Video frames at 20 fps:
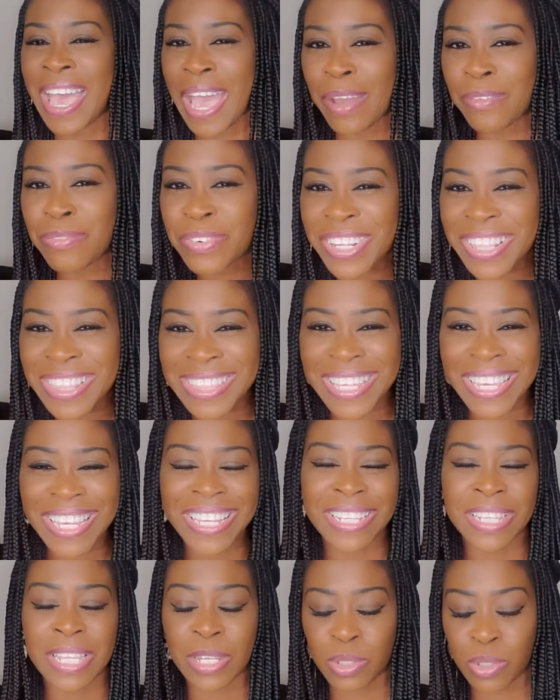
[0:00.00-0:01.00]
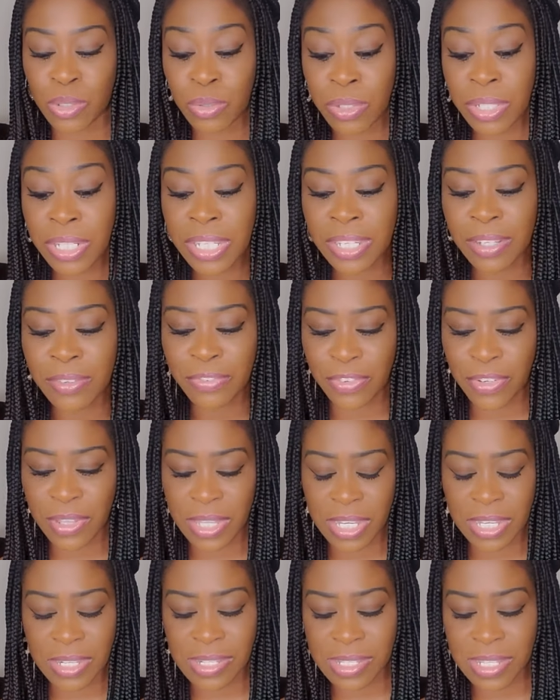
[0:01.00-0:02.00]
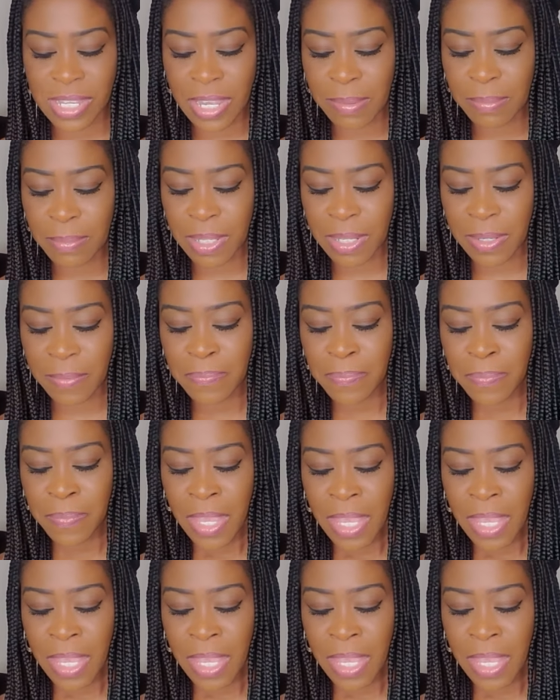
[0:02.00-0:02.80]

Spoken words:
everything that you need for the assignment.